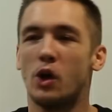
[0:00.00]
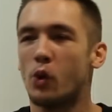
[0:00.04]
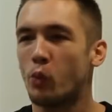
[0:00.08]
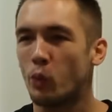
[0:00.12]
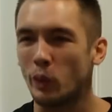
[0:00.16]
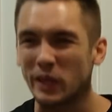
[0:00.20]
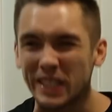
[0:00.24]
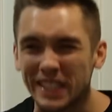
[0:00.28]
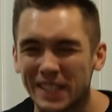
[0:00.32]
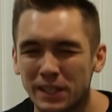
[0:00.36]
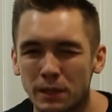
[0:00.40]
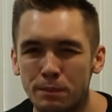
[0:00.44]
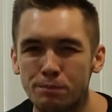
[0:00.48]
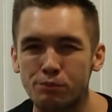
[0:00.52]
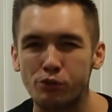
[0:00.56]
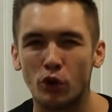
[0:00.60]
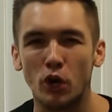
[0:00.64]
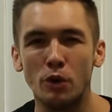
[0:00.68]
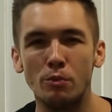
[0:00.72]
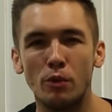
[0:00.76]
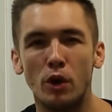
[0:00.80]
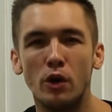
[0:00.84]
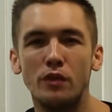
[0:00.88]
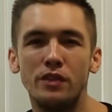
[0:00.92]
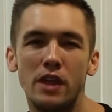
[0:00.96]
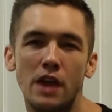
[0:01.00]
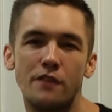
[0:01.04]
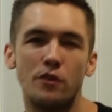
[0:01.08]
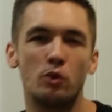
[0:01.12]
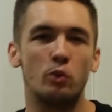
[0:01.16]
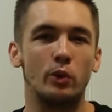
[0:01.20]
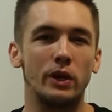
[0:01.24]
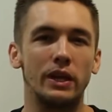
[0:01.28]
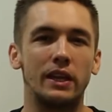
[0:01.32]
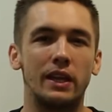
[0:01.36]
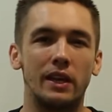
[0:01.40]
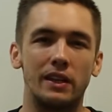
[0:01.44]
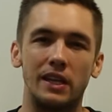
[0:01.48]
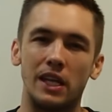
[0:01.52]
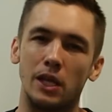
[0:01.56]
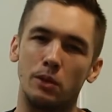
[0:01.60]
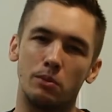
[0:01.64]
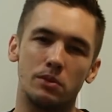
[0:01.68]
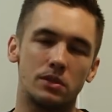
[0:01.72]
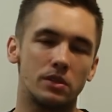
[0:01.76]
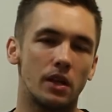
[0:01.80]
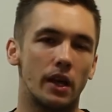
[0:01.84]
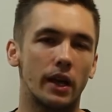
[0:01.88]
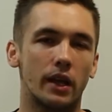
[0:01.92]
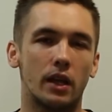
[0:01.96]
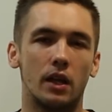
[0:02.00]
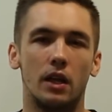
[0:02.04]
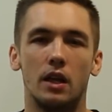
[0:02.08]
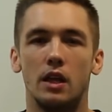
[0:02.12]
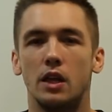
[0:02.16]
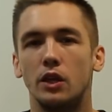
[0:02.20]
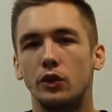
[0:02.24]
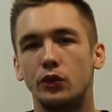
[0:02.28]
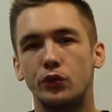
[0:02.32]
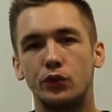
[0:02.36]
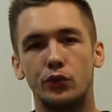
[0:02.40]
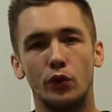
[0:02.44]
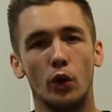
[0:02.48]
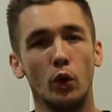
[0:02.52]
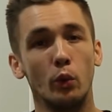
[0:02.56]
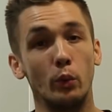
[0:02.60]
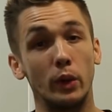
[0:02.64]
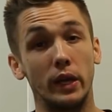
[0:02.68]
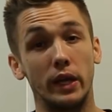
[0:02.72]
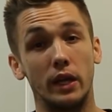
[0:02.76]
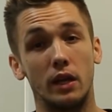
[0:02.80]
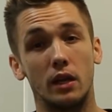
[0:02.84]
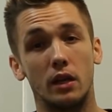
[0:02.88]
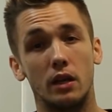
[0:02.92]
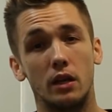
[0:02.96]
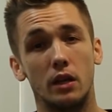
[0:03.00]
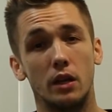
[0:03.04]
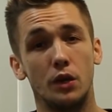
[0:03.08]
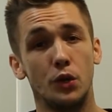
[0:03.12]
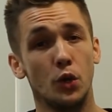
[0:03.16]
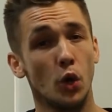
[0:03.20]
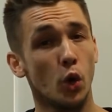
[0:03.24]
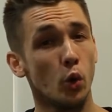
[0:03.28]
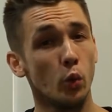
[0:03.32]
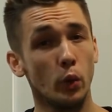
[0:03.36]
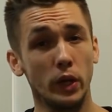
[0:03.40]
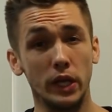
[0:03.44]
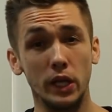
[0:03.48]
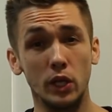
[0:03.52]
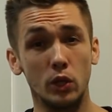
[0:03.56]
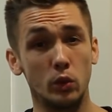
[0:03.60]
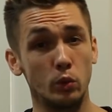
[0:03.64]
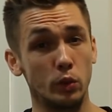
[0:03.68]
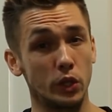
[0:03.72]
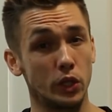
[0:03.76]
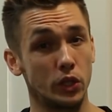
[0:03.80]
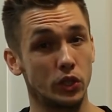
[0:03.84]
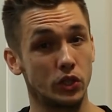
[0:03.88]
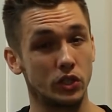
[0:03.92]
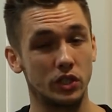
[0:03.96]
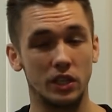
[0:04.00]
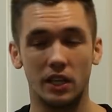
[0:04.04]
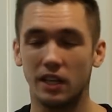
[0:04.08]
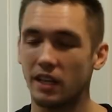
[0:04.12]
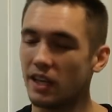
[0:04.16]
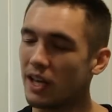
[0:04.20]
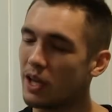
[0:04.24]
When he did the promo the other week and he was like, sorry, no English.